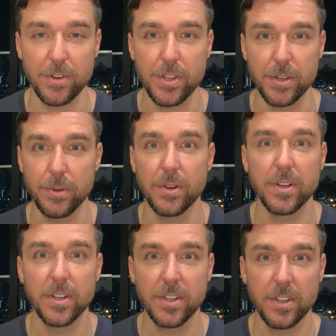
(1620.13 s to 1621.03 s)
you're
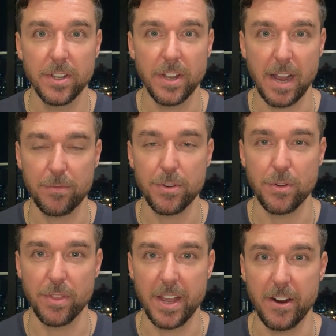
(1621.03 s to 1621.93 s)

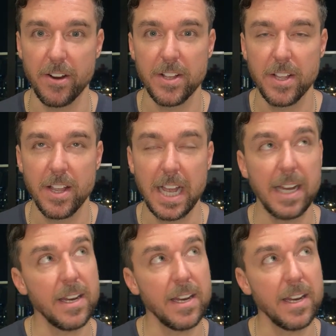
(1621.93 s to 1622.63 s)
there. And